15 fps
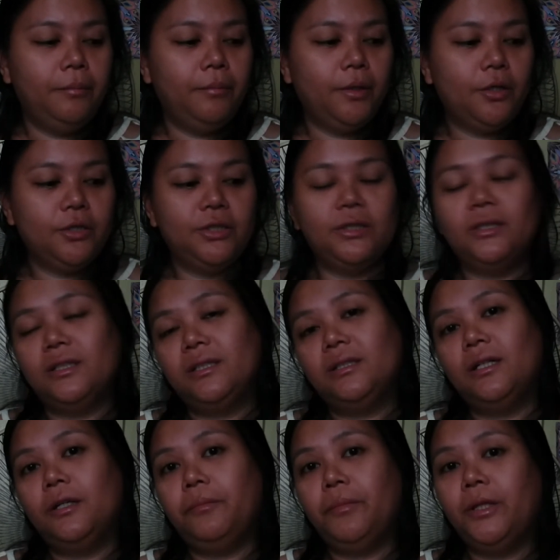because it has
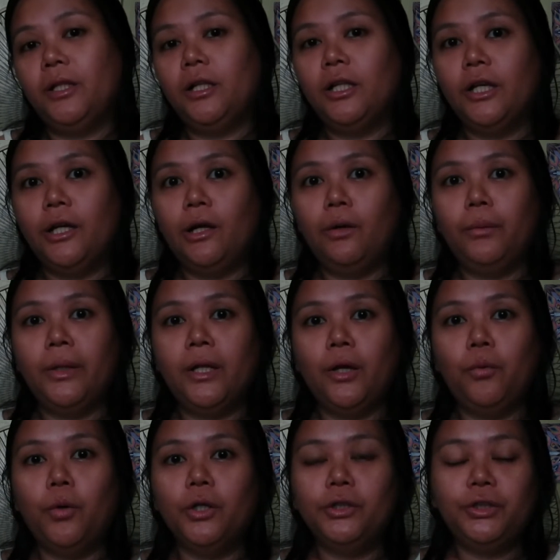not been clear when
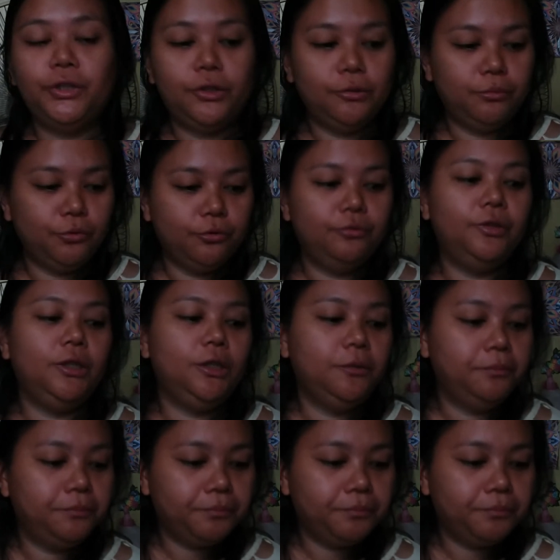I watched the movie.